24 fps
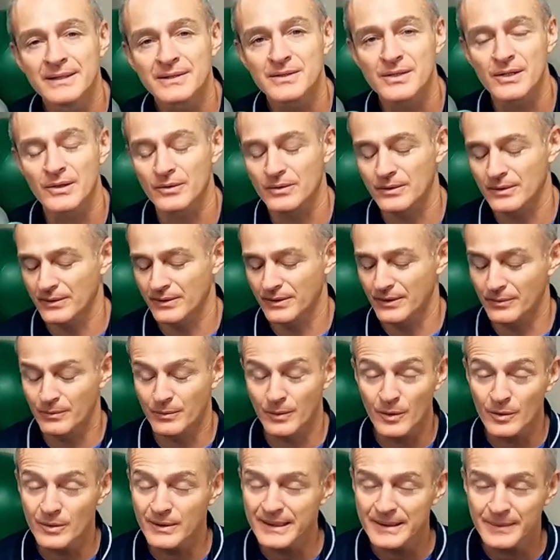So the
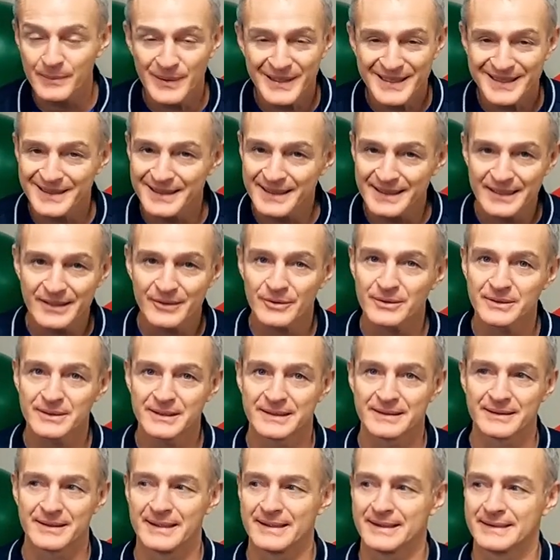rolling pin
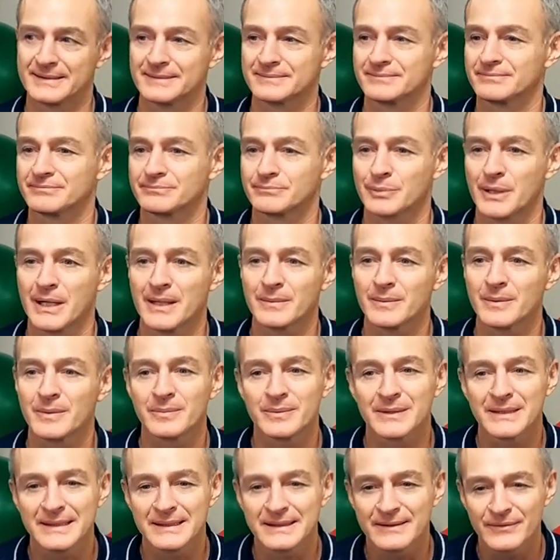literally, like
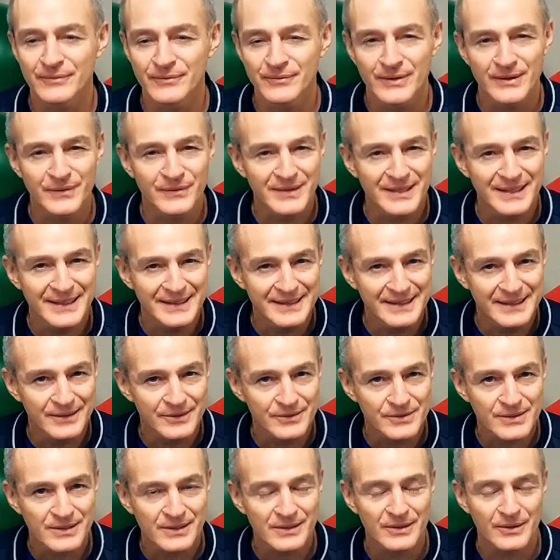probably 15
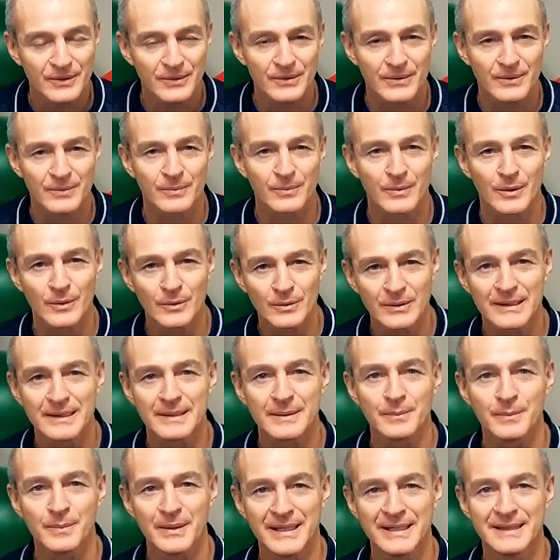years ago, the
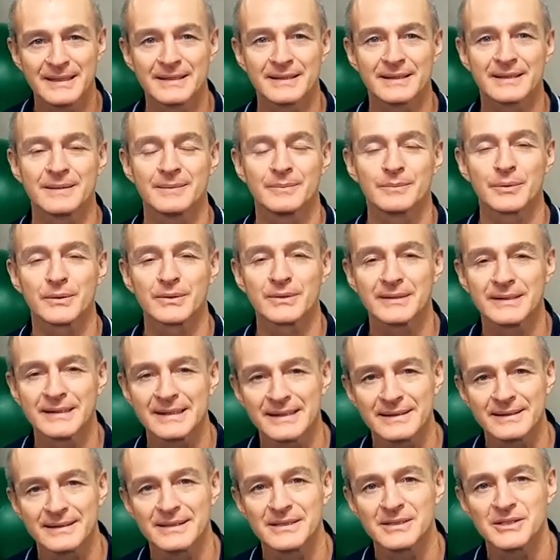rolling pin
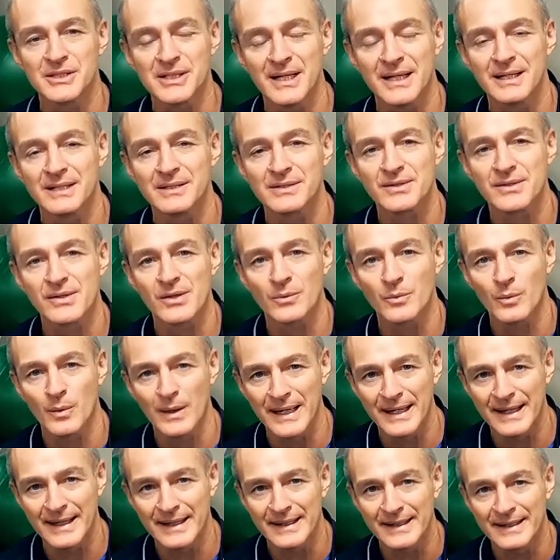completely changed the
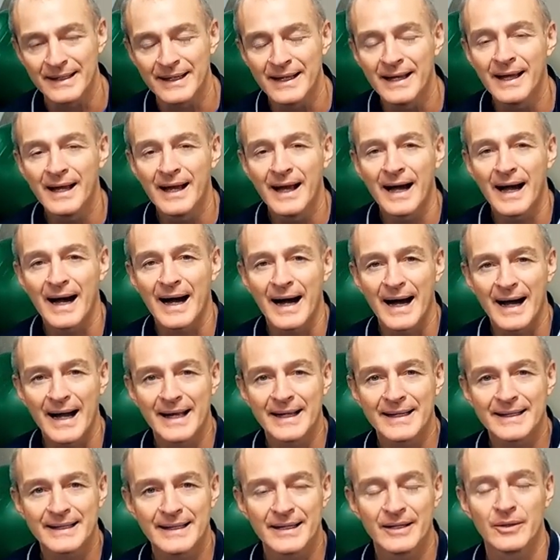way
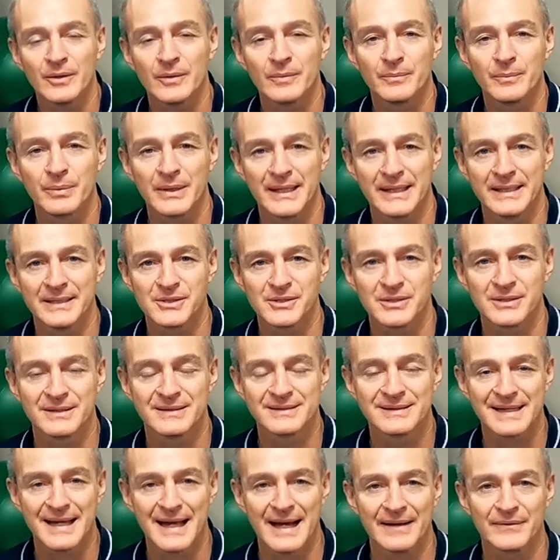I help
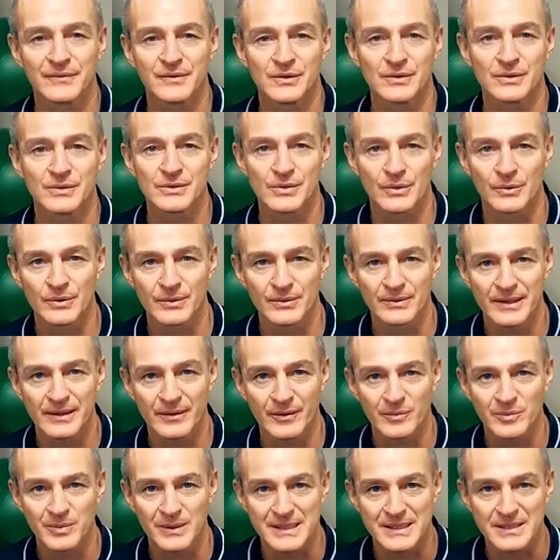patients after a total
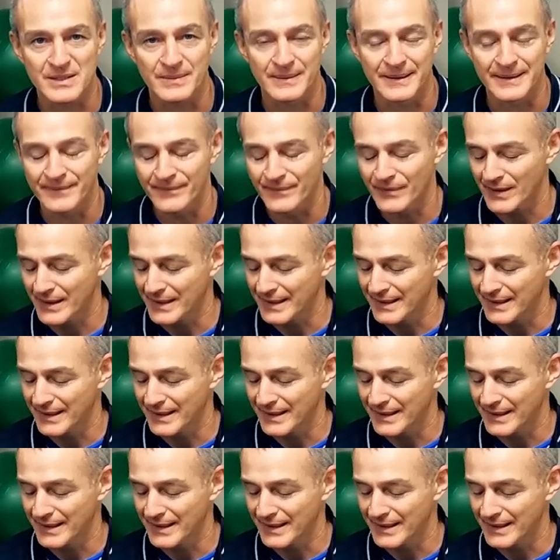knee replacement.